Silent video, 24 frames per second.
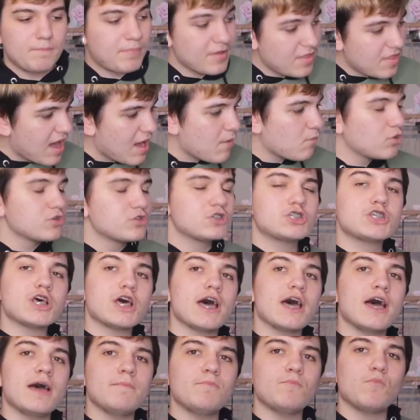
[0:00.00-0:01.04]
But that was
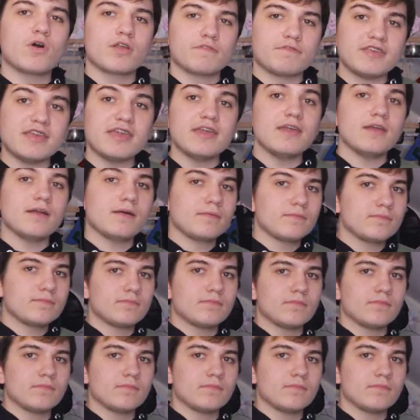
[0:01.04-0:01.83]
one of the